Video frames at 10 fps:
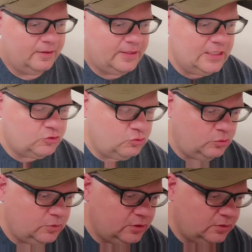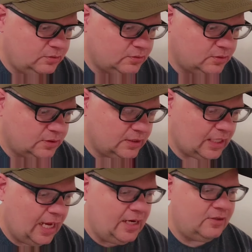This rumor,
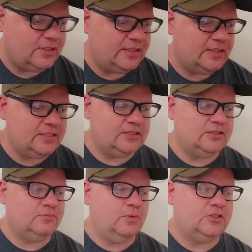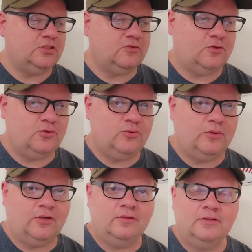I don't think this is much of a
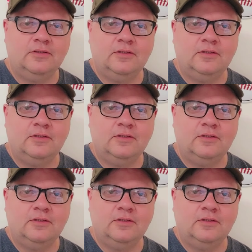rumor,